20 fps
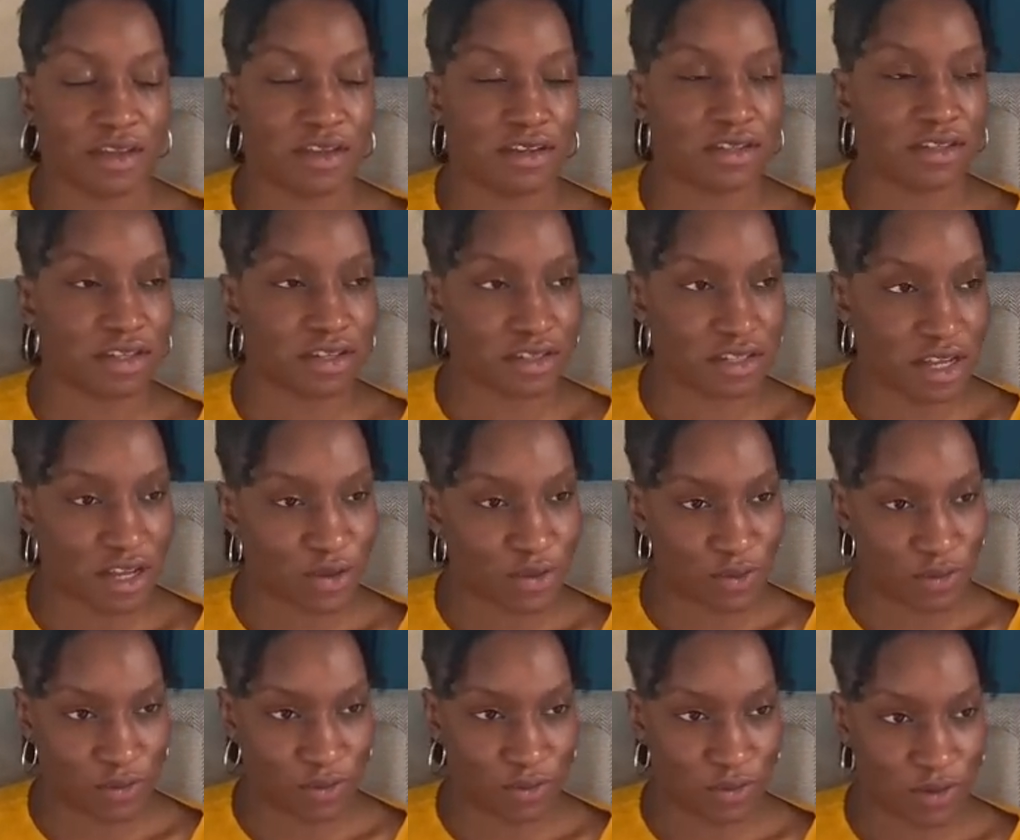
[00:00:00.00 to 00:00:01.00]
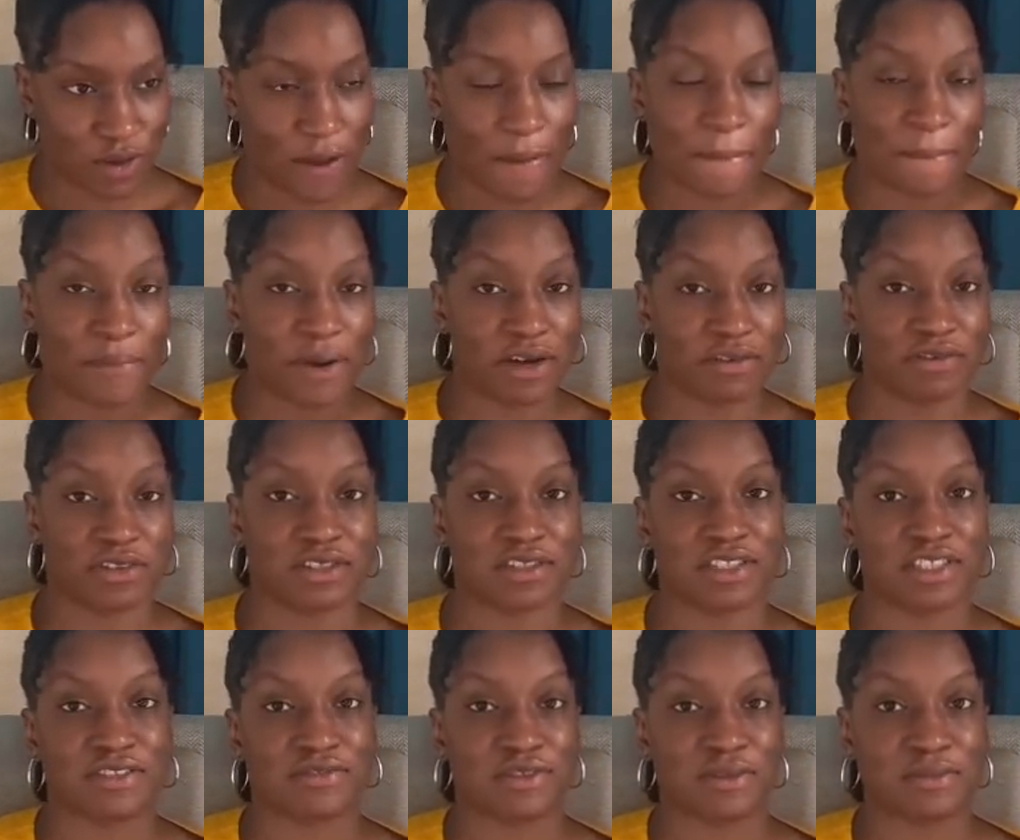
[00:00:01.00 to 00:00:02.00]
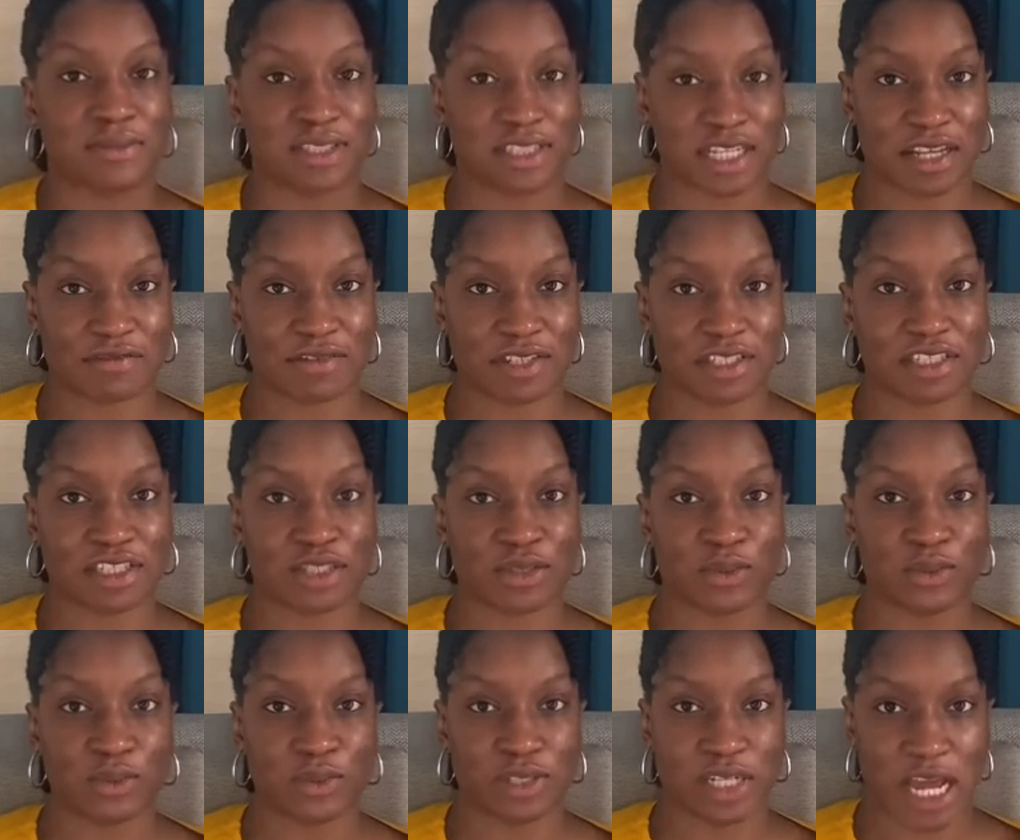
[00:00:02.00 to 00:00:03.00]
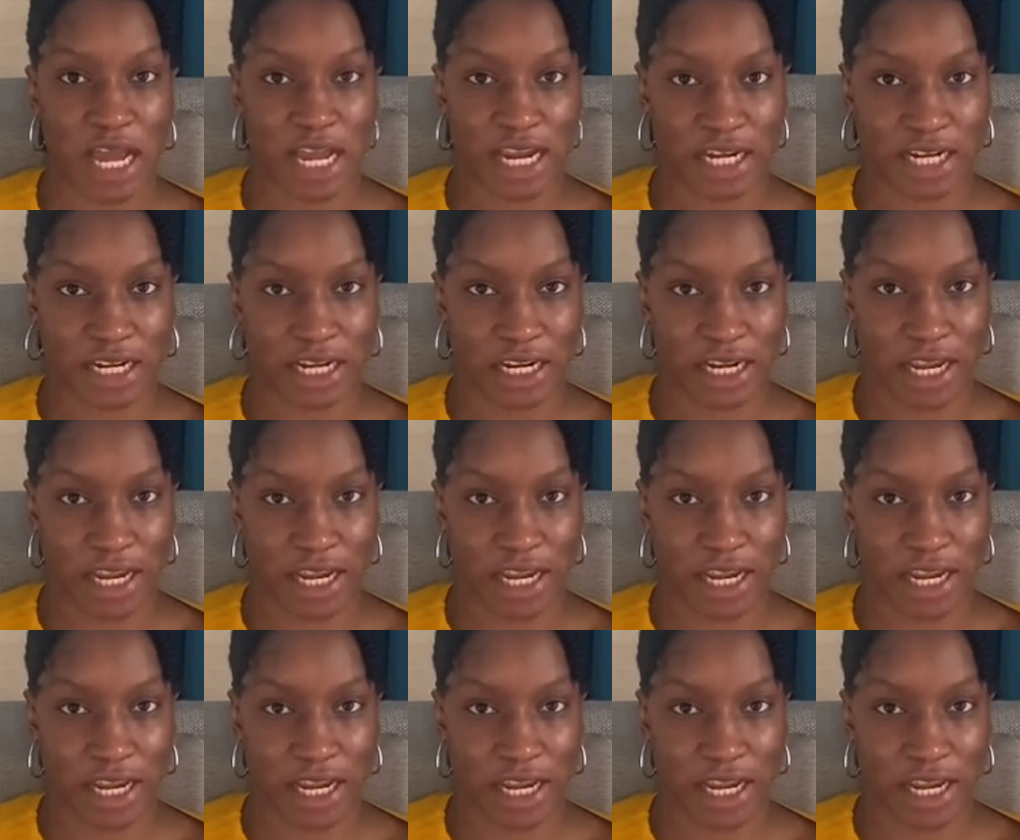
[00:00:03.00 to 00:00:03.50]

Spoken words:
So I was like, cool, Breakfast is from 7 to 9